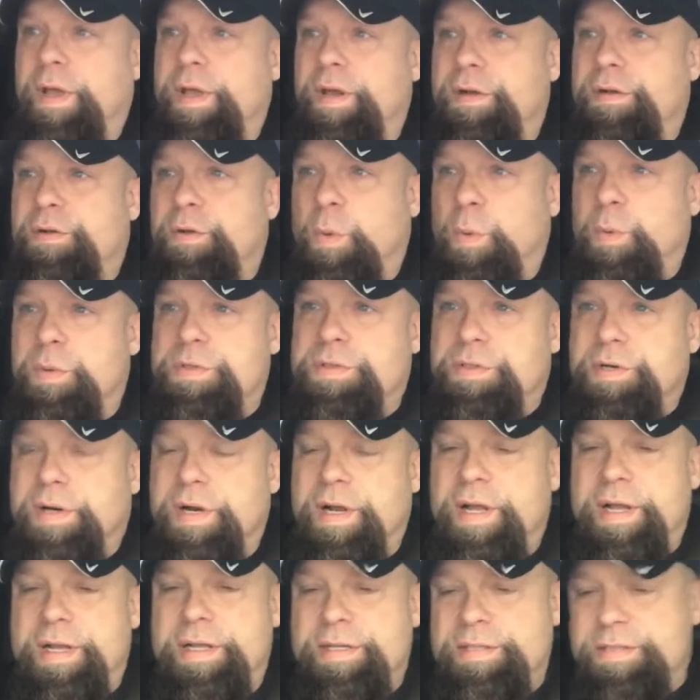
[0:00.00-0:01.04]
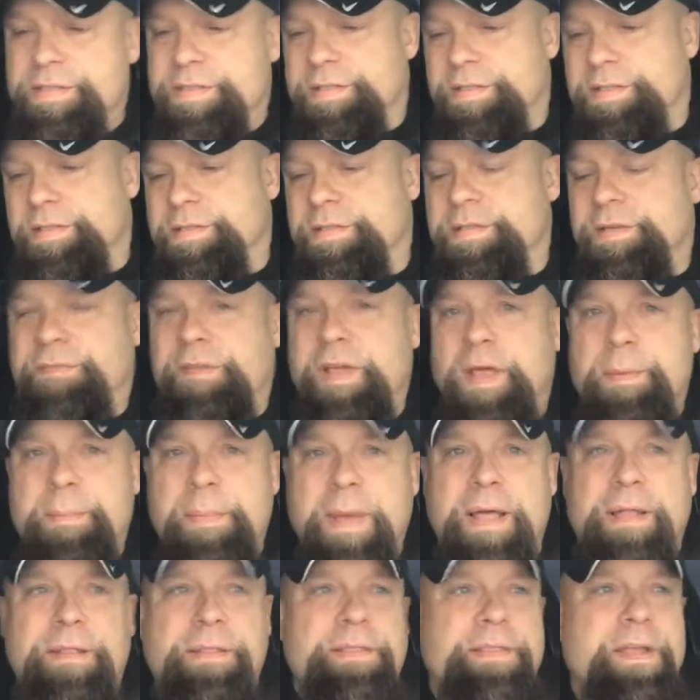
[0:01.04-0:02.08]
I go to Toys R Us. So I've got
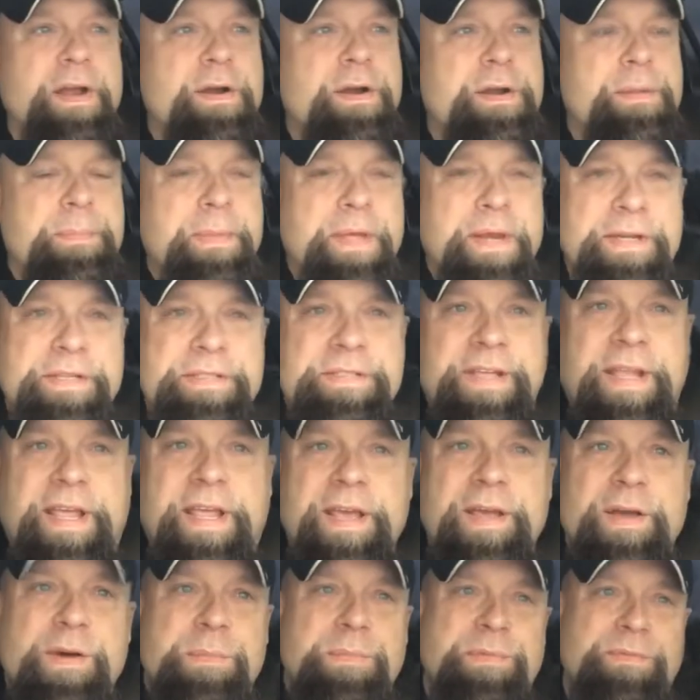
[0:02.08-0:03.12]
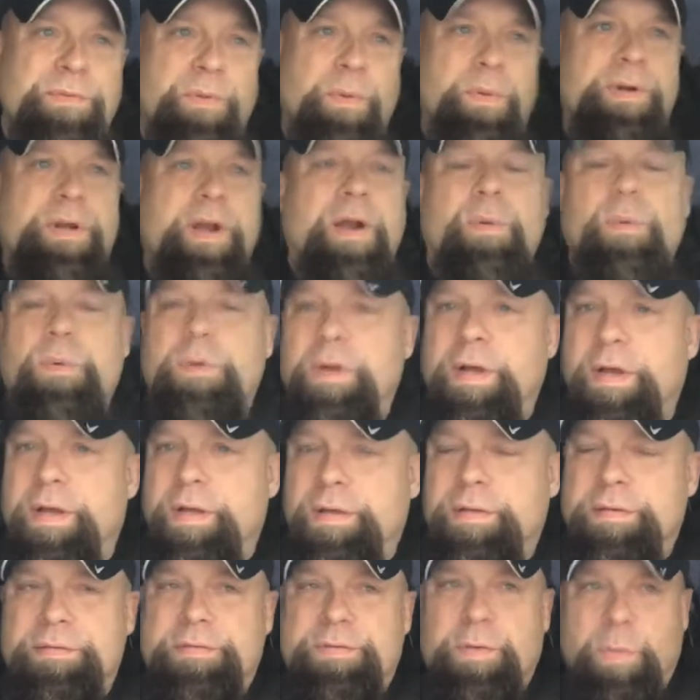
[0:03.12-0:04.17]
about 30 minutes to kill before to
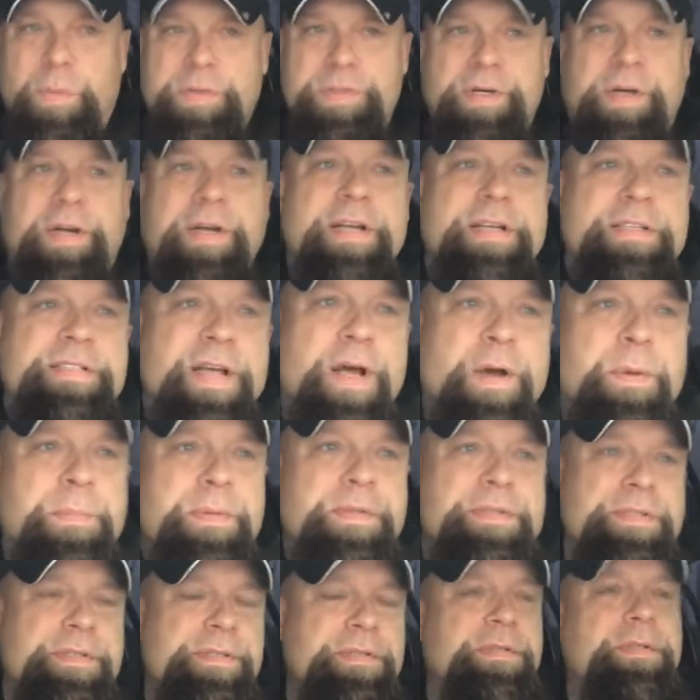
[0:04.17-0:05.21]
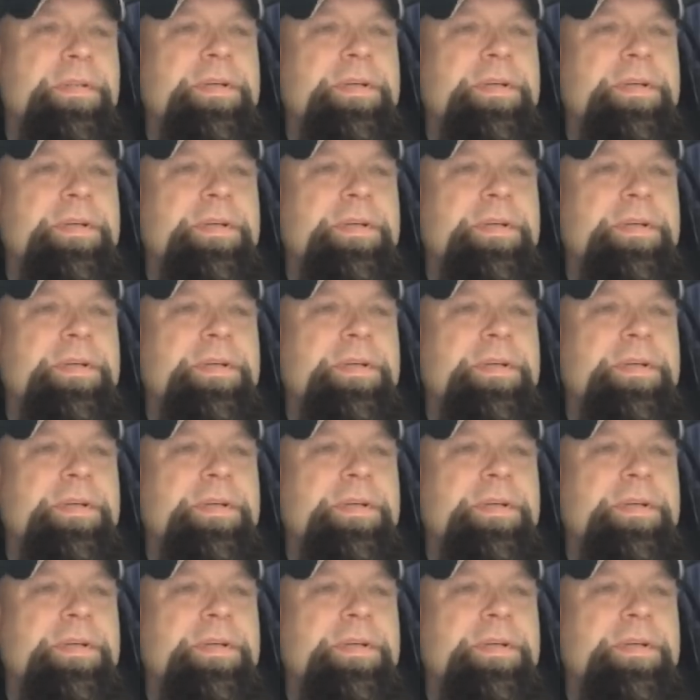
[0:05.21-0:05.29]
uh, Toys R Us opens.